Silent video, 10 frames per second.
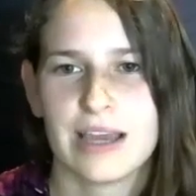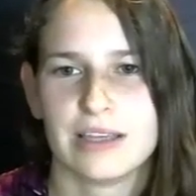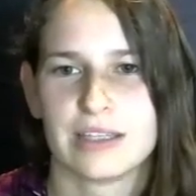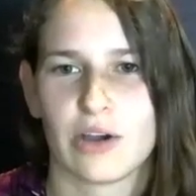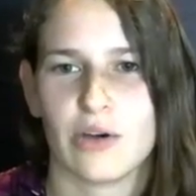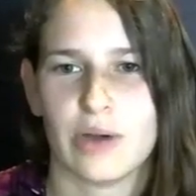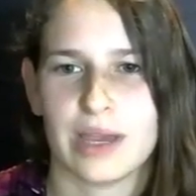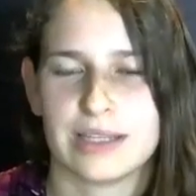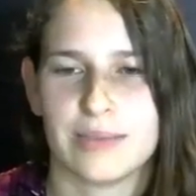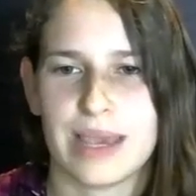So
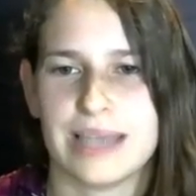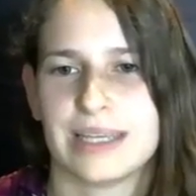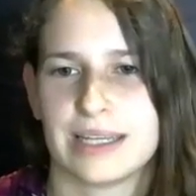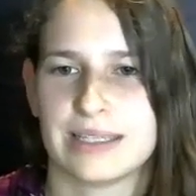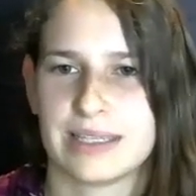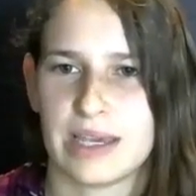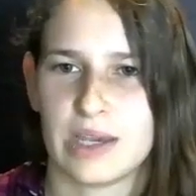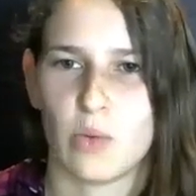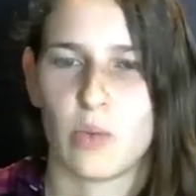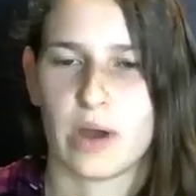it's amazing to
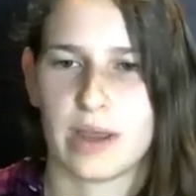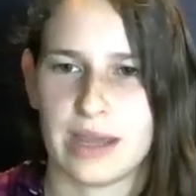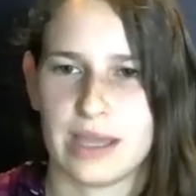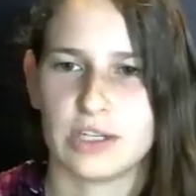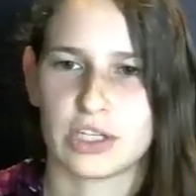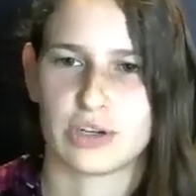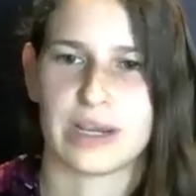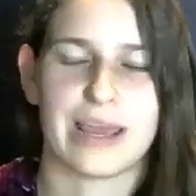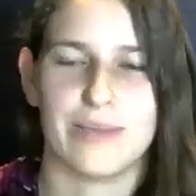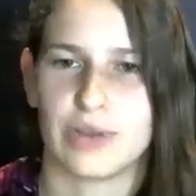see what industry
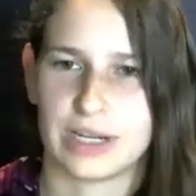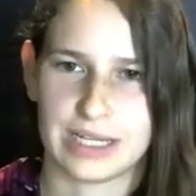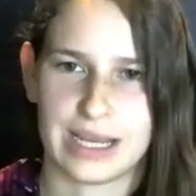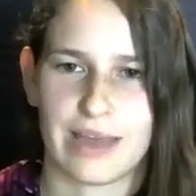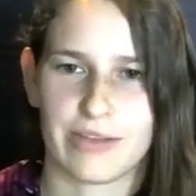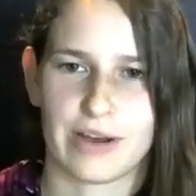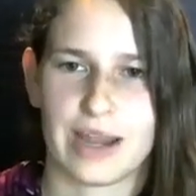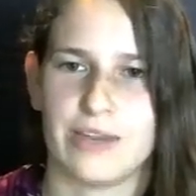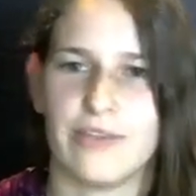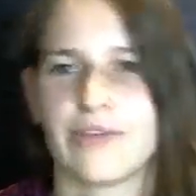can bring together
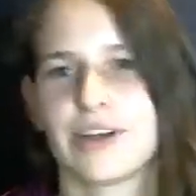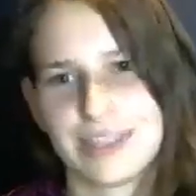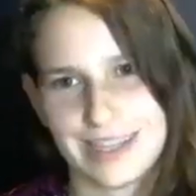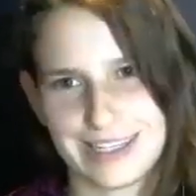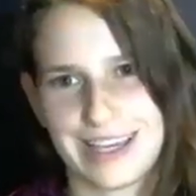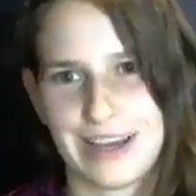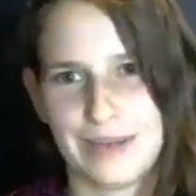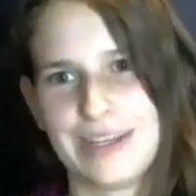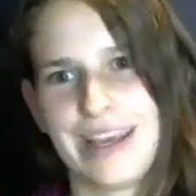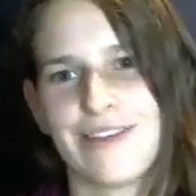and universities can
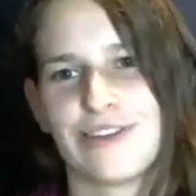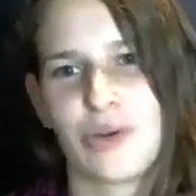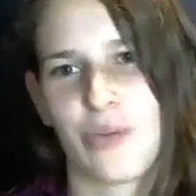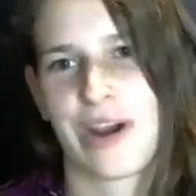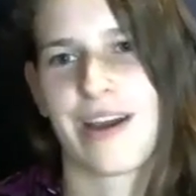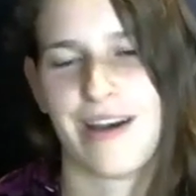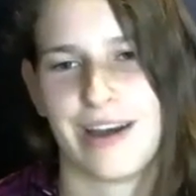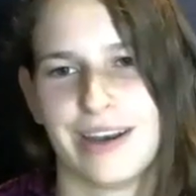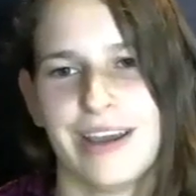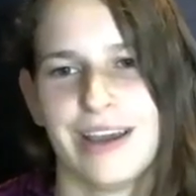come together to work
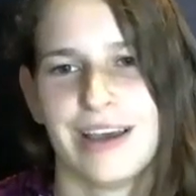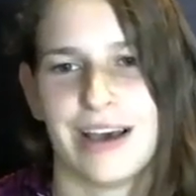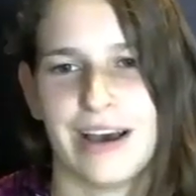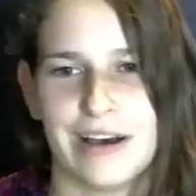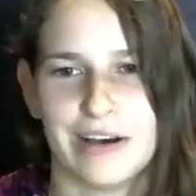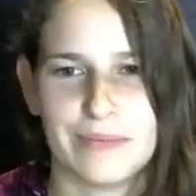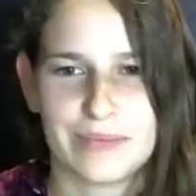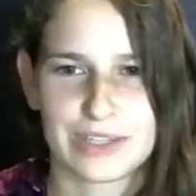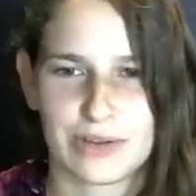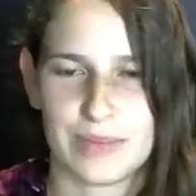on.
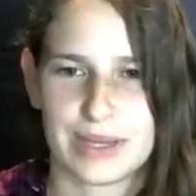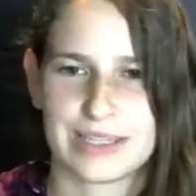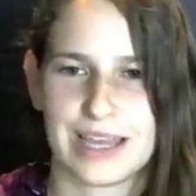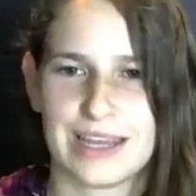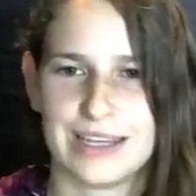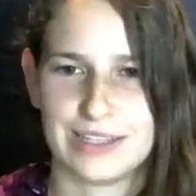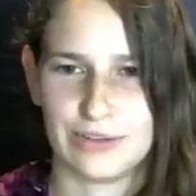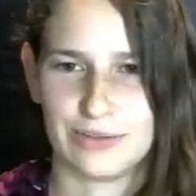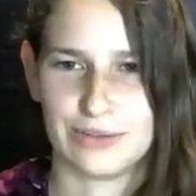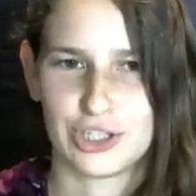So I'm excited
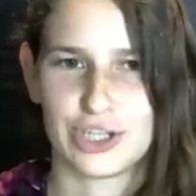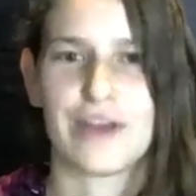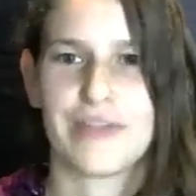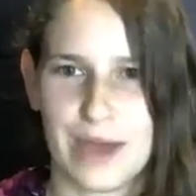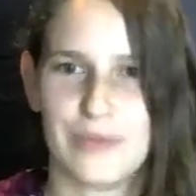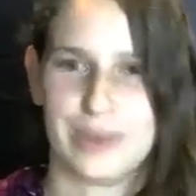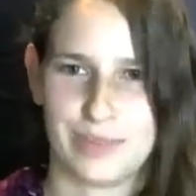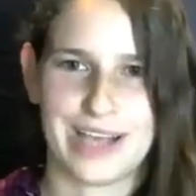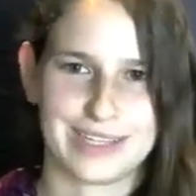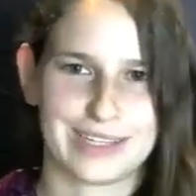to share that with the
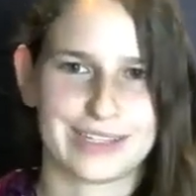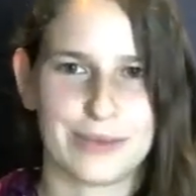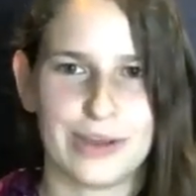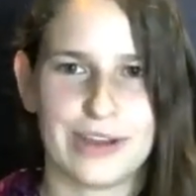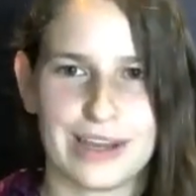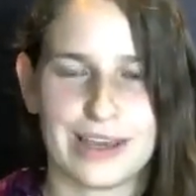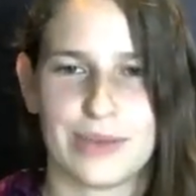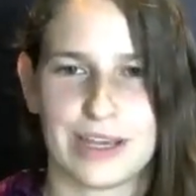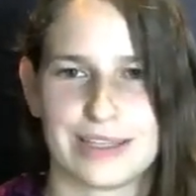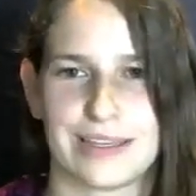plastics community
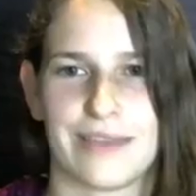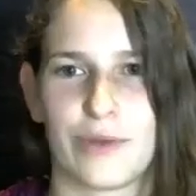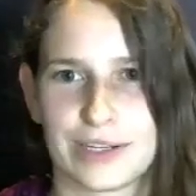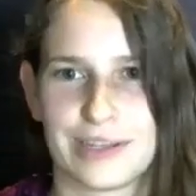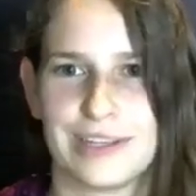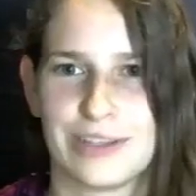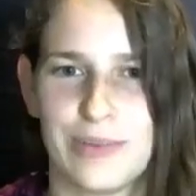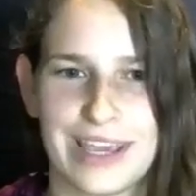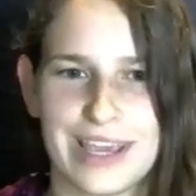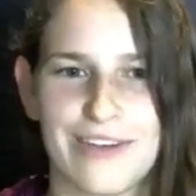because I've worked on so
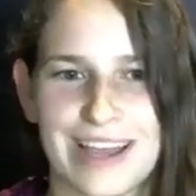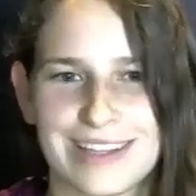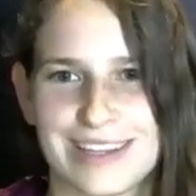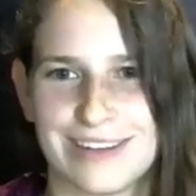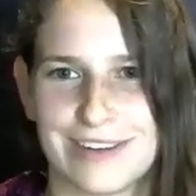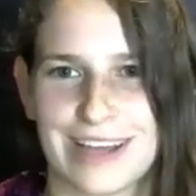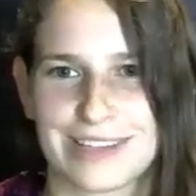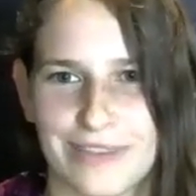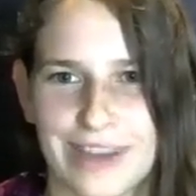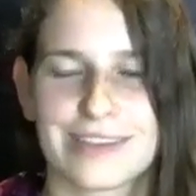many grants under
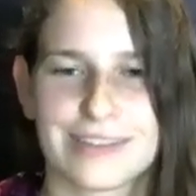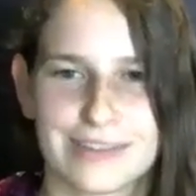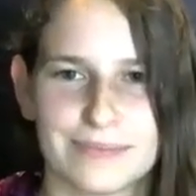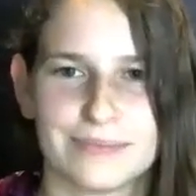NextFlex.